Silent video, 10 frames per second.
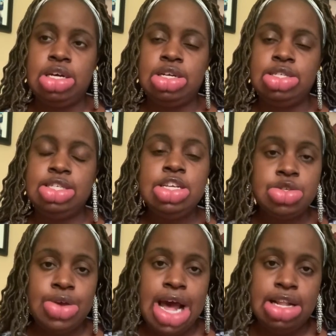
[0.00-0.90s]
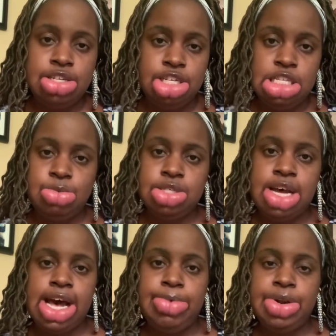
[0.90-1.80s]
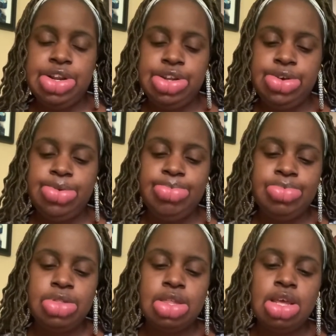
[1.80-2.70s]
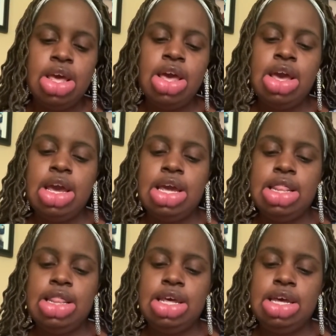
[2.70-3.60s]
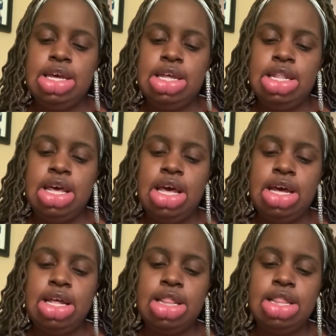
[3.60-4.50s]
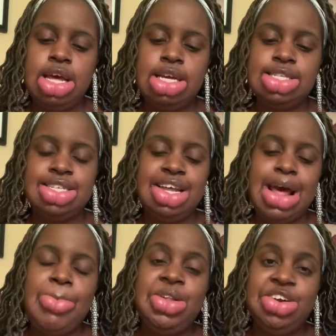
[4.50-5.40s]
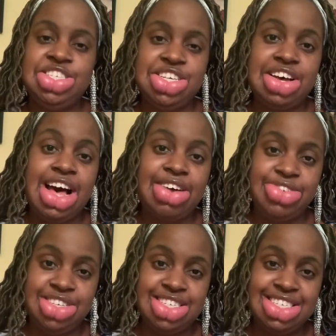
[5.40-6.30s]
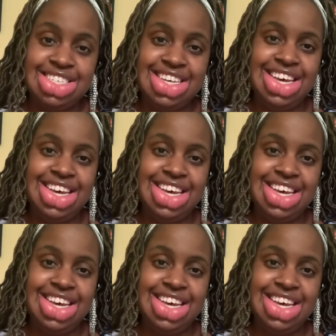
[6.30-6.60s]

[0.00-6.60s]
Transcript: seasonal allergies, which I already knew. And then they said I'm allergic to cockroaches.